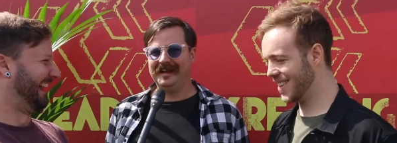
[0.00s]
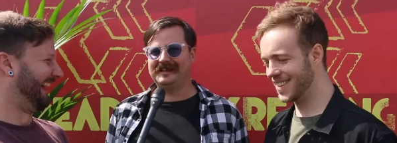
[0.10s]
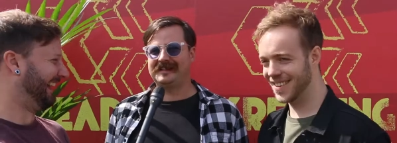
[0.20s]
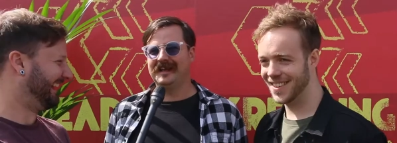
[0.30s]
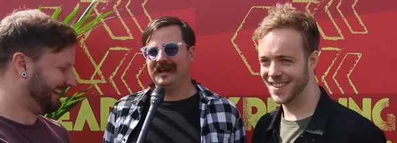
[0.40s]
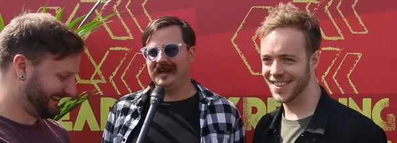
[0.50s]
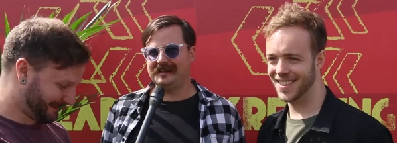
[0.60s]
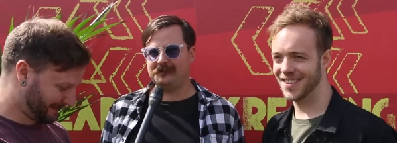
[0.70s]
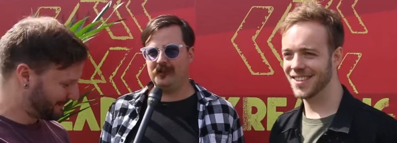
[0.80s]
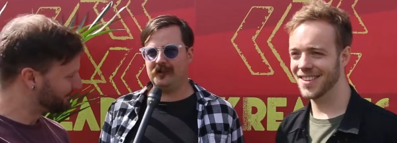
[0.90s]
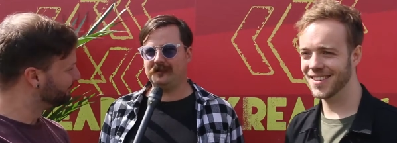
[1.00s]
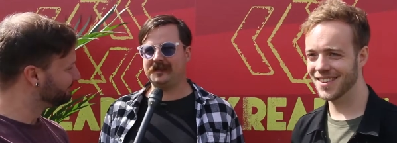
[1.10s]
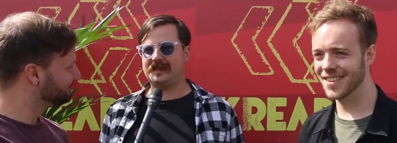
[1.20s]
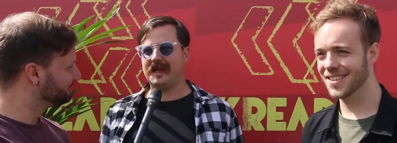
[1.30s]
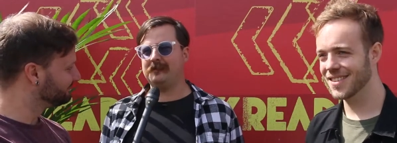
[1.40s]
Speaker 1: it's it's more of the
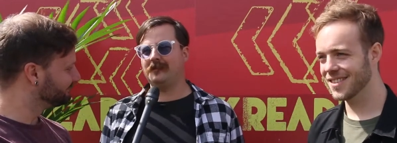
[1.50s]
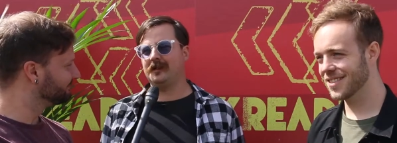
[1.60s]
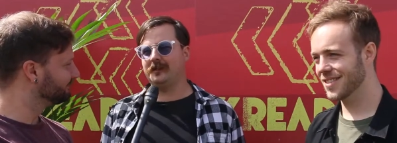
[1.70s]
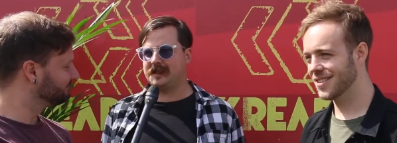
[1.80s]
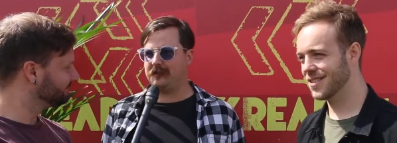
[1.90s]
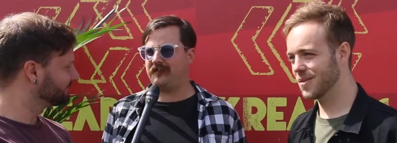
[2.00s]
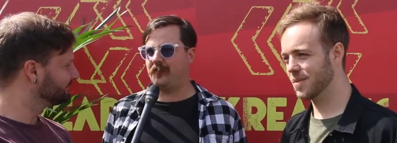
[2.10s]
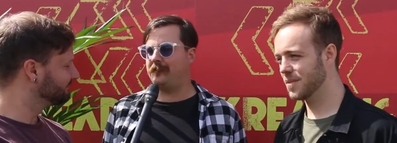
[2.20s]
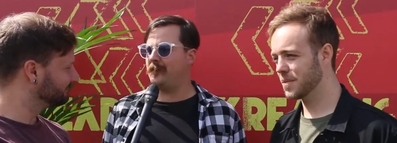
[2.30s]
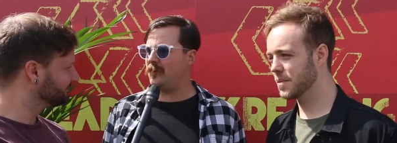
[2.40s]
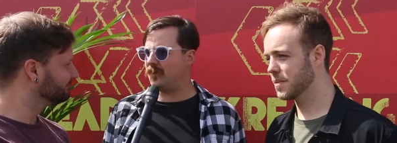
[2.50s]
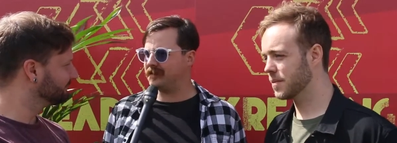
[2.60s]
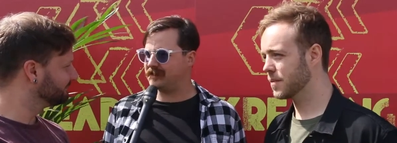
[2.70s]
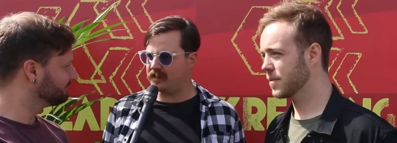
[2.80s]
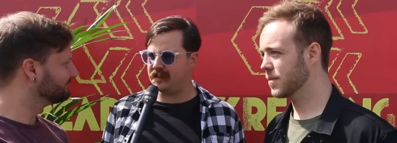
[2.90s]
same that we did before, but more
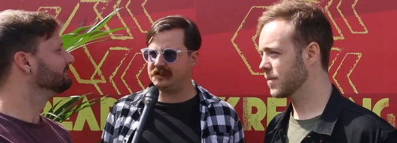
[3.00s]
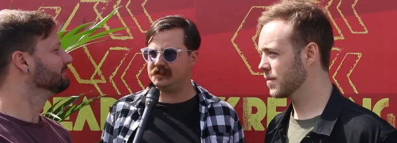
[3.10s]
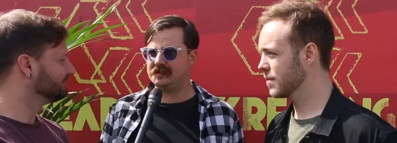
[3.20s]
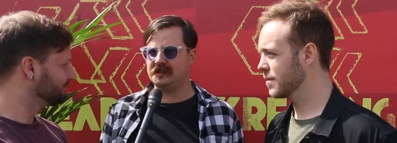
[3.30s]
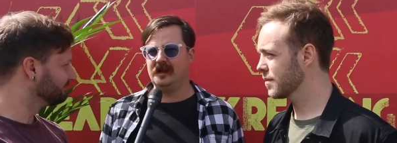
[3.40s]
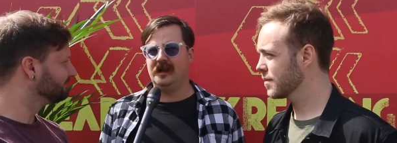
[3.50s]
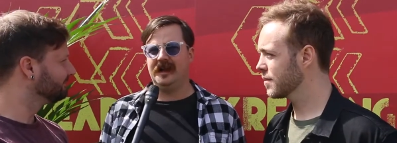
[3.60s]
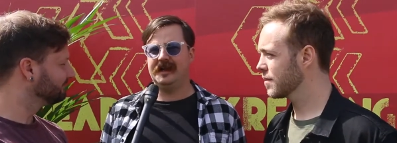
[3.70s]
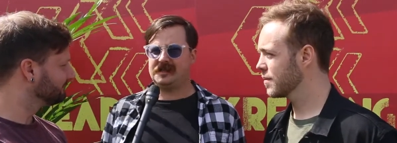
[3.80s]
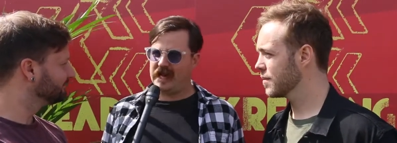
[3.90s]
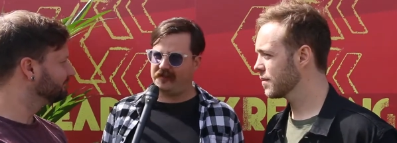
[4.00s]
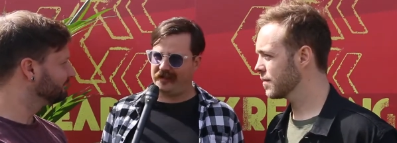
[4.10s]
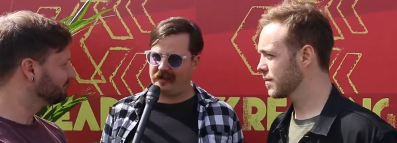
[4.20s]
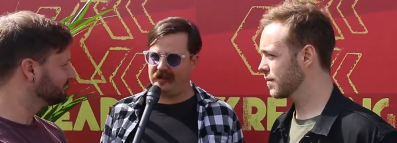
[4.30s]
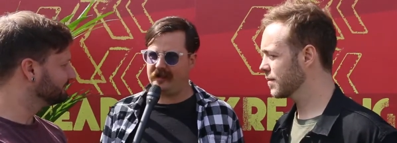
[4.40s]
concise. It's
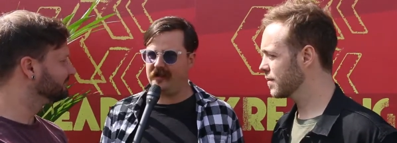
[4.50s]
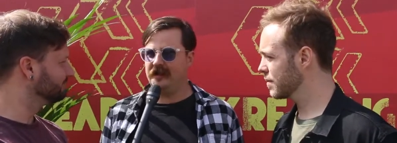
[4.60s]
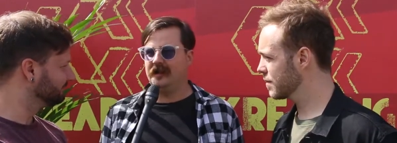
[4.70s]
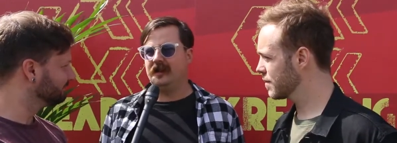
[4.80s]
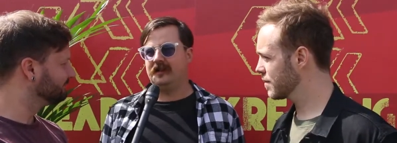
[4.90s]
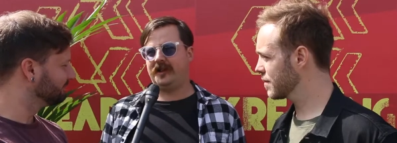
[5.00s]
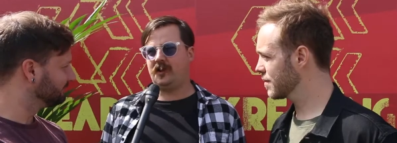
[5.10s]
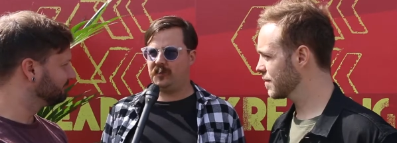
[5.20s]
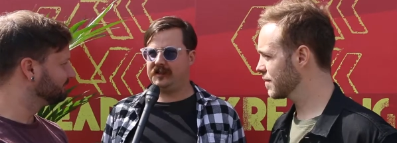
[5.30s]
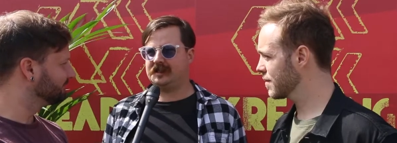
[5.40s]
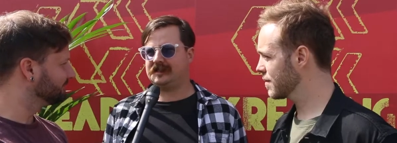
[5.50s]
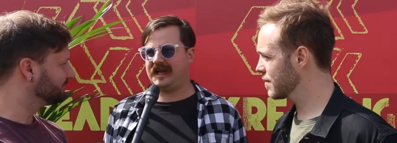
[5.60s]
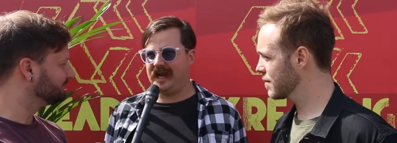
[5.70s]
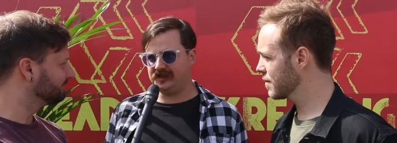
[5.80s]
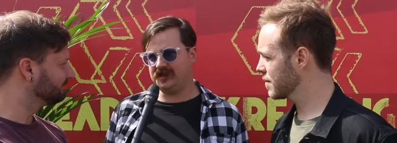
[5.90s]
heavier. The choruses are
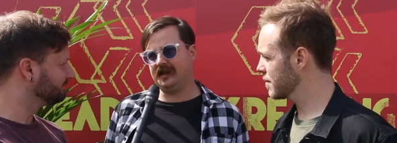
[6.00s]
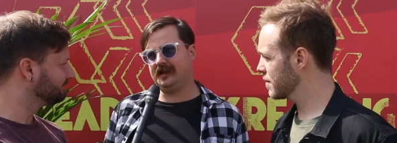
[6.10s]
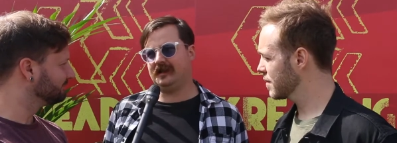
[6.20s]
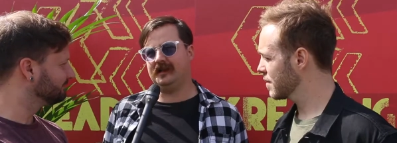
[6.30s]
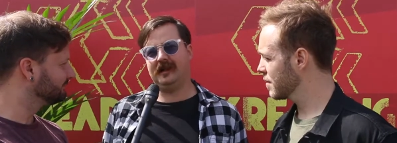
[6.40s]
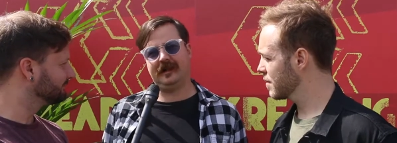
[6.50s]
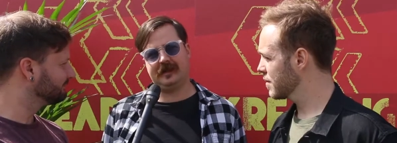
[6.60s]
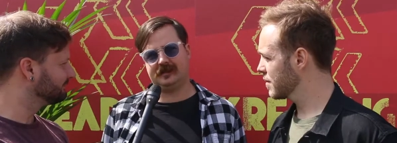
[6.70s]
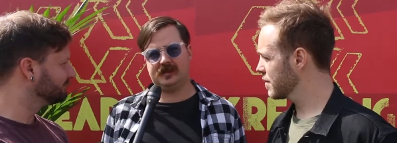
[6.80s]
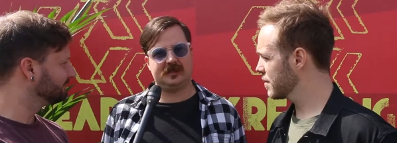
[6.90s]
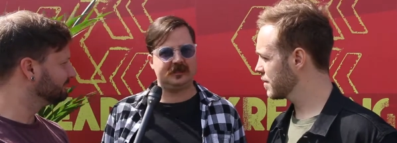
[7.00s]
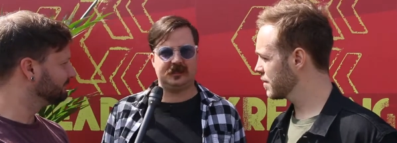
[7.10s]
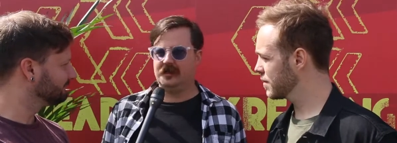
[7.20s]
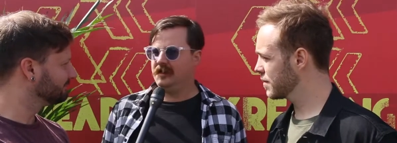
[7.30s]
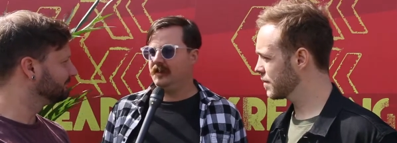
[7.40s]
catchier. Like it's just
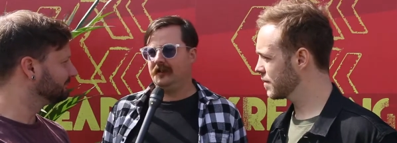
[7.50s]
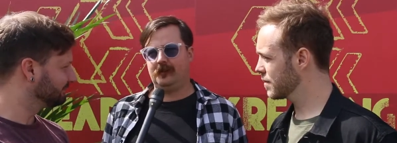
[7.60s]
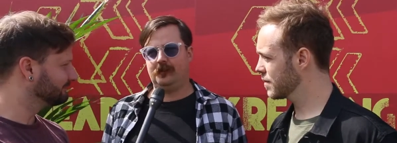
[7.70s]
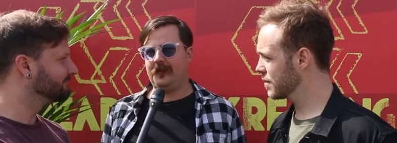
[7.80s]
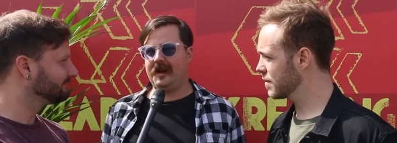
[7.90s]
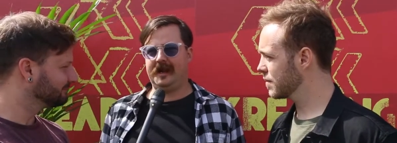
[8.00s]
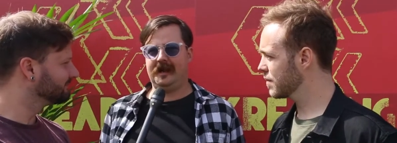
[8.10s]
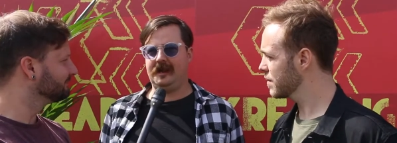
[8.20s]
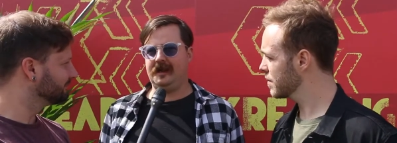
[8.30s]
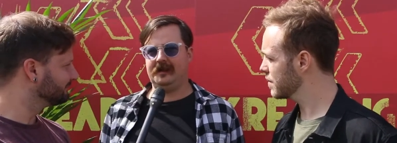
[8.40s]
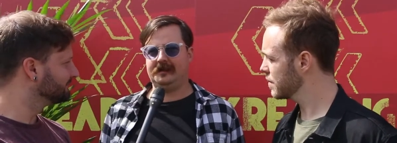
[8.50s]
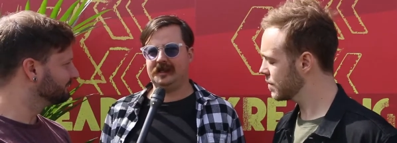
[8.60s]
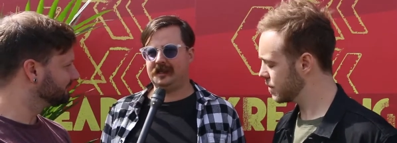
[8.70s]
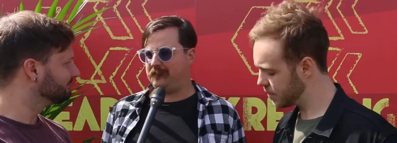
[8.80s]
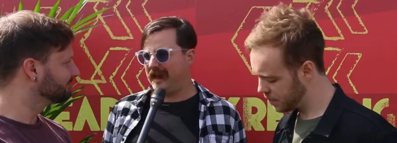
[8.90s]
we
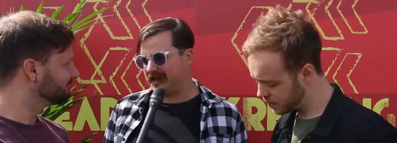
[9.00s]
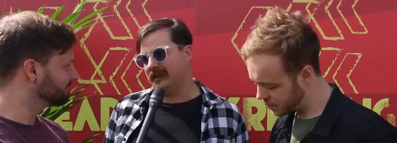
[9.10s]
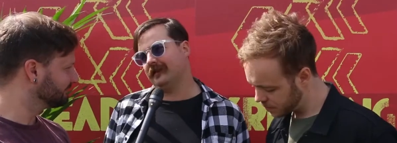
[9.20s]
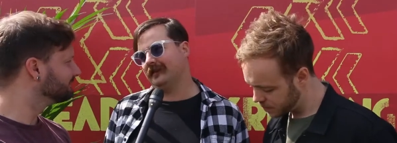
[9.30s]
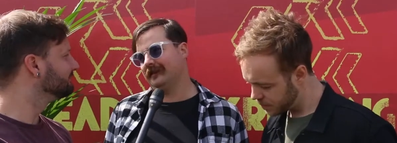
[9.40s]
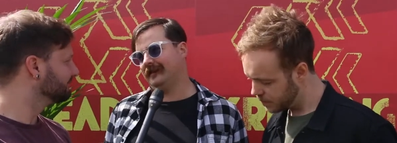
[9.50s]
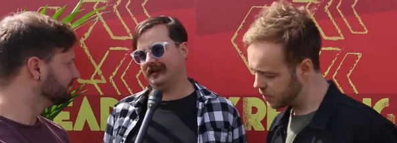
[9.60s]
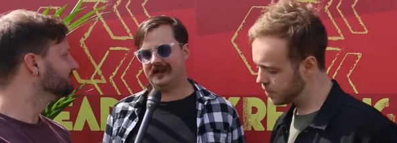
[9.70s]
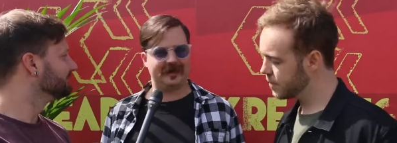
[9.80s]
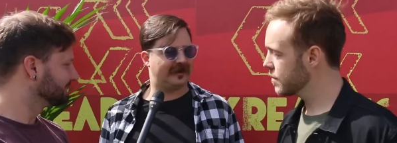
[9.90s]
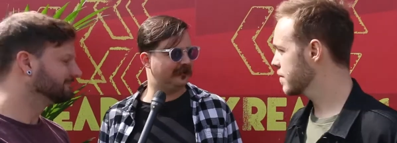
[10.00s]
did it better. I think